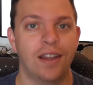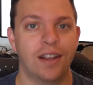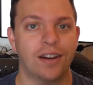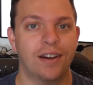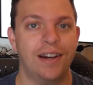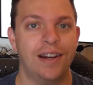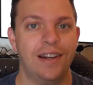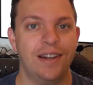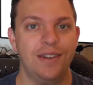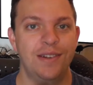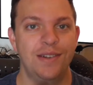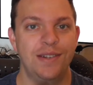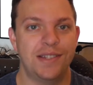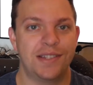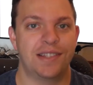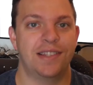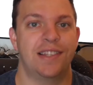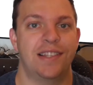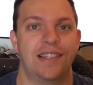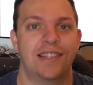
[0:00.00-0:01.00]
Great
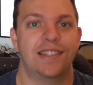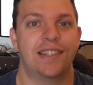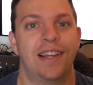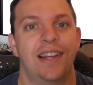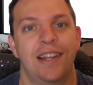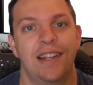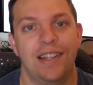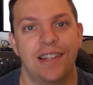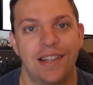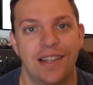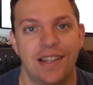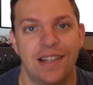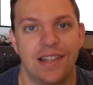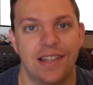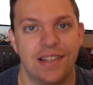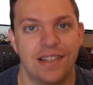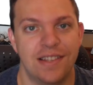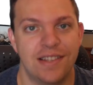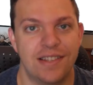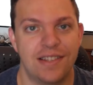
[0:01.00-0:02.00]
news, the site
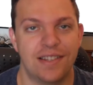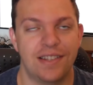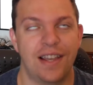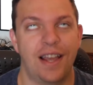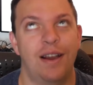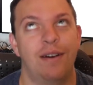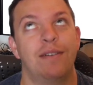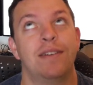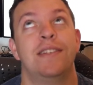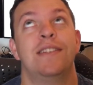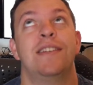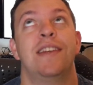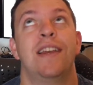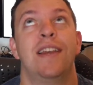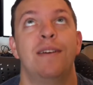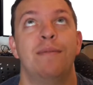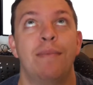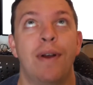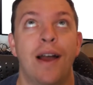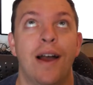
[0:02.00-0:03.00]
is, I would
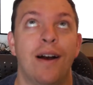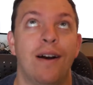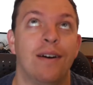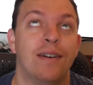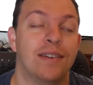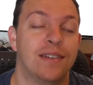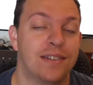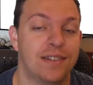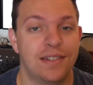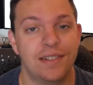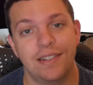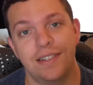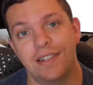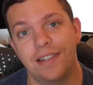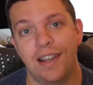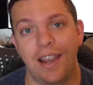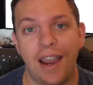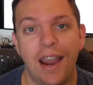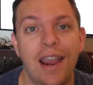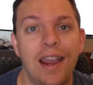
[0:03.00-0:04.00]
say, about
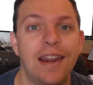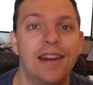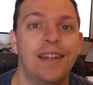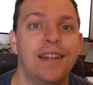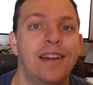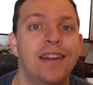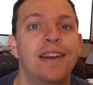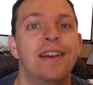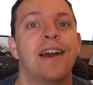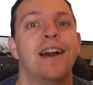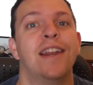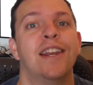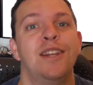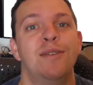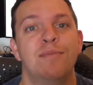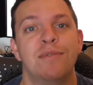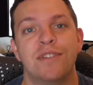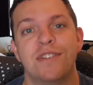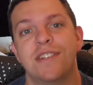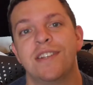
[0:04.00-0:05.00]
80 to
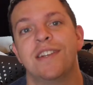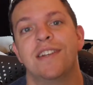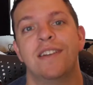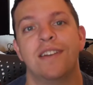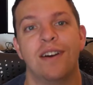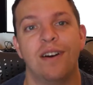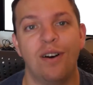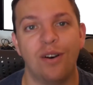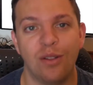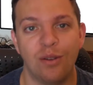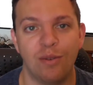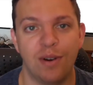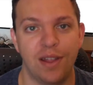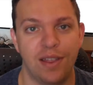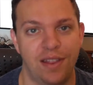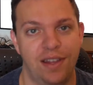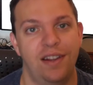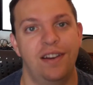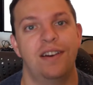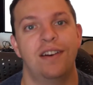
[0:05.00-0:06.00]
90% all the way
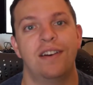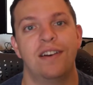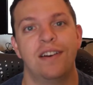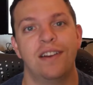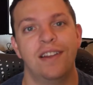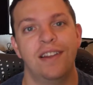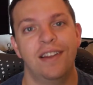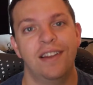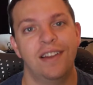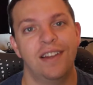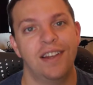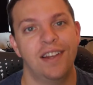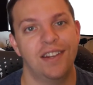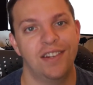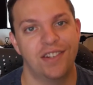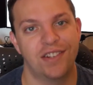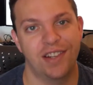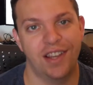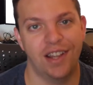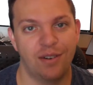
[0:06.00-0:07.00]
there.
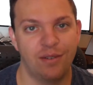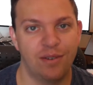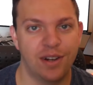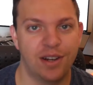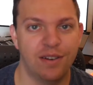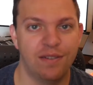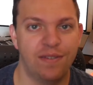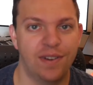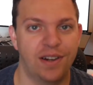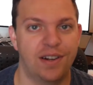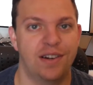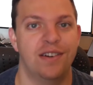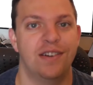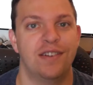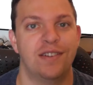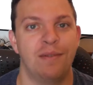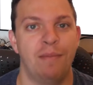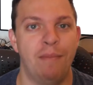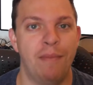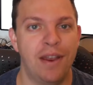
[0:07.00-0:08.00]
Just reconfigure
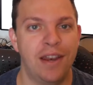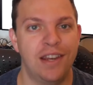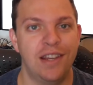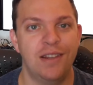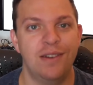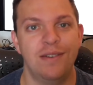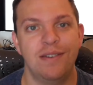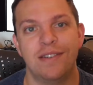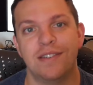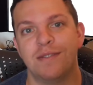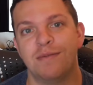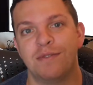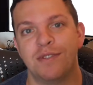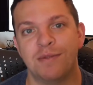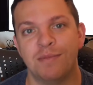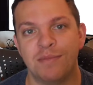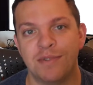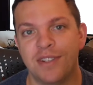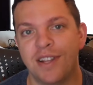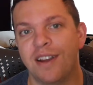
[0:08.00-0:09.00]
some menus and
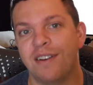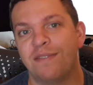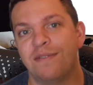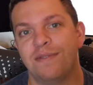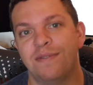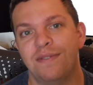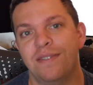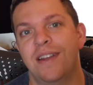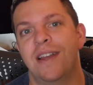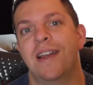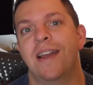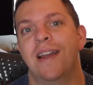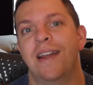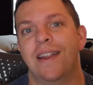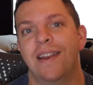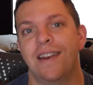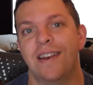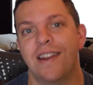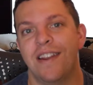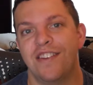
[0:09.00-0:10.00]
some stuff,
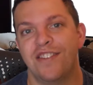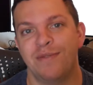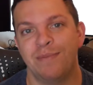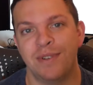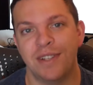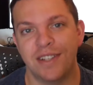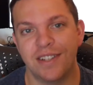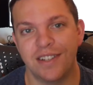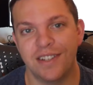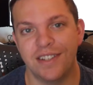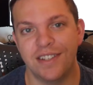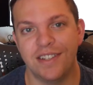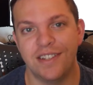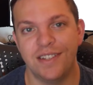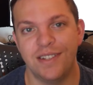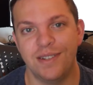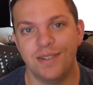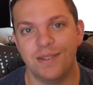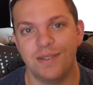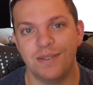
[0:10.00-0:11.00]
and it should be good
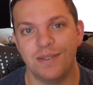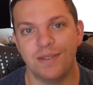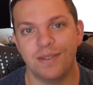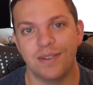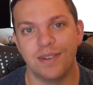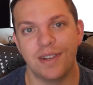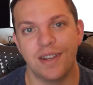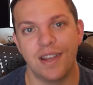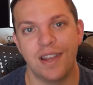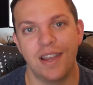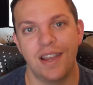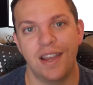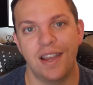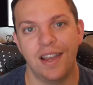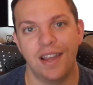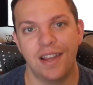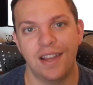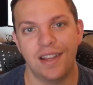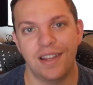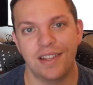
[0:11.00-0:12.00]
to
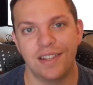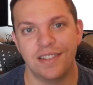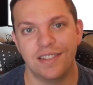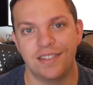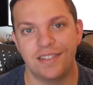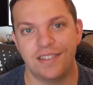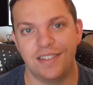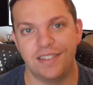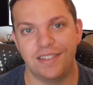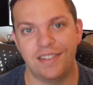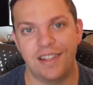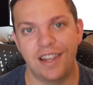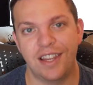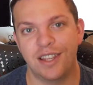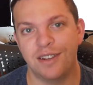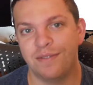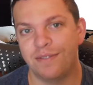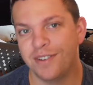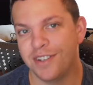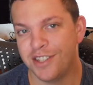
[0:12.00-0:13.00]
take
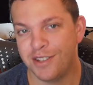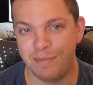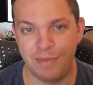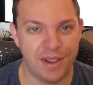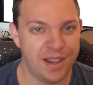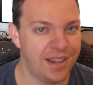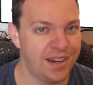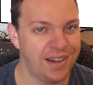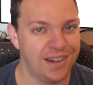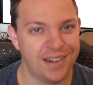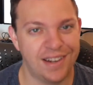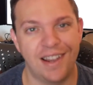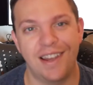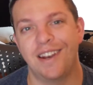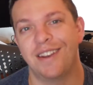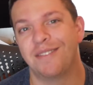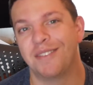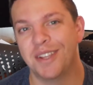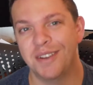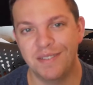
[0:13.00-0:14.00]
it for a spin and
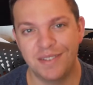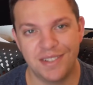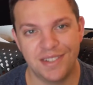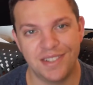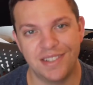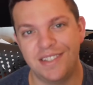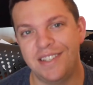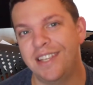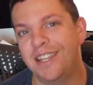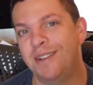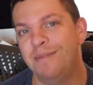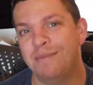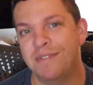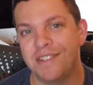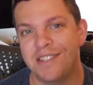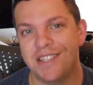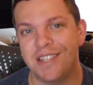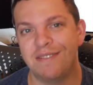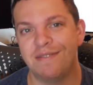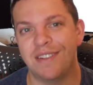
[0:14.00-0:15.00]
kind of give it to the team to
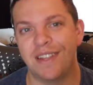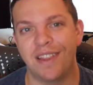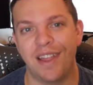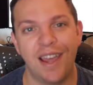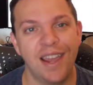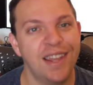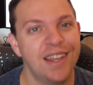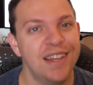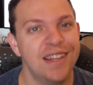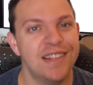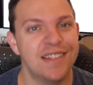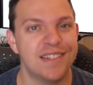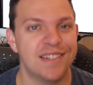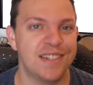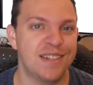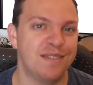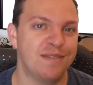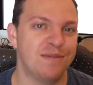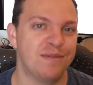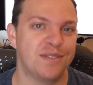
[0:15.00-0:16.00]
see if they like it,
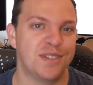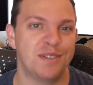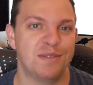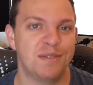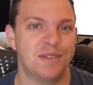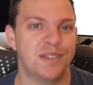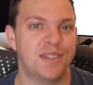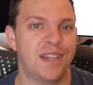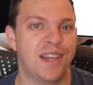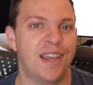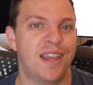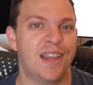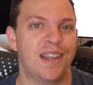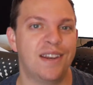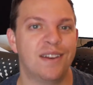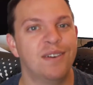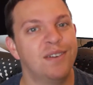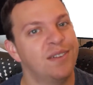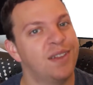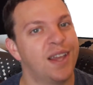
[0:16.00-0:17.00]
see what they
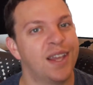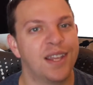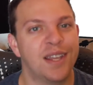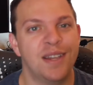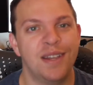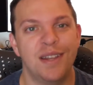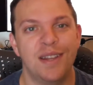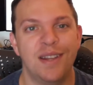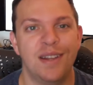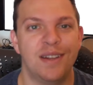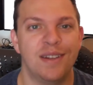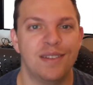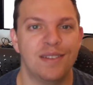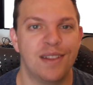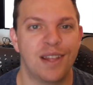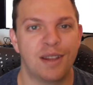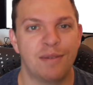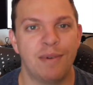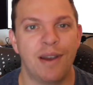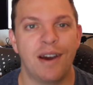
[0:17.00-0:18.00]
don't like
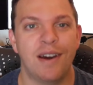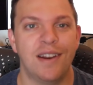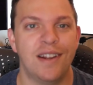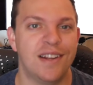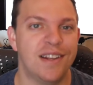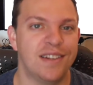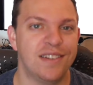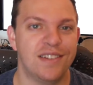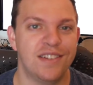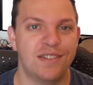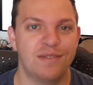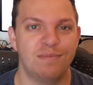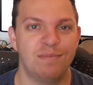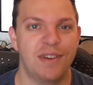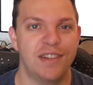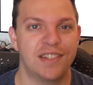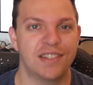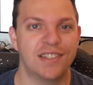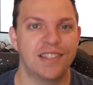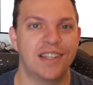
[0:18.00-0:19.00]
about it, and just
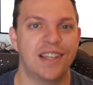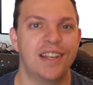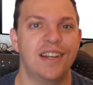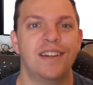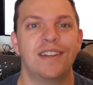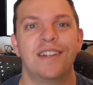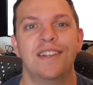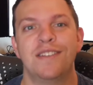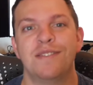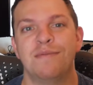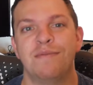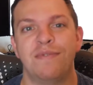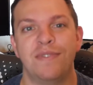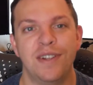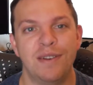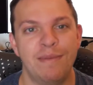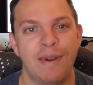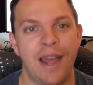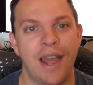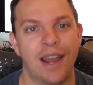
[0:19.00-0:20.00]
basically get some
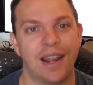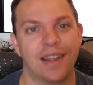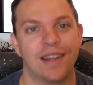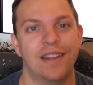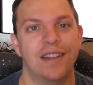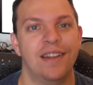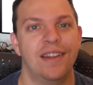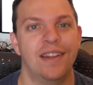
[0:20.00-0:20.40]
feedback